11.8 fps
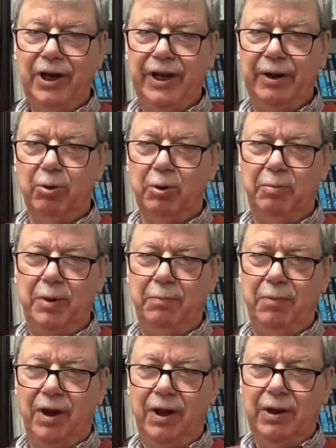and it would be
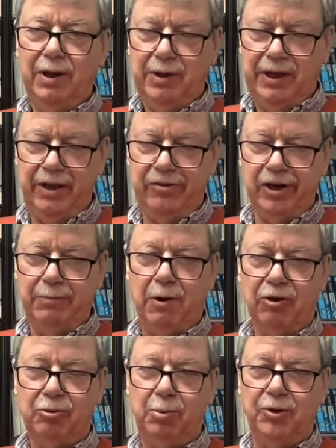easily
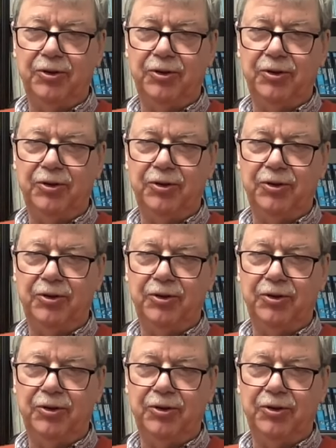possible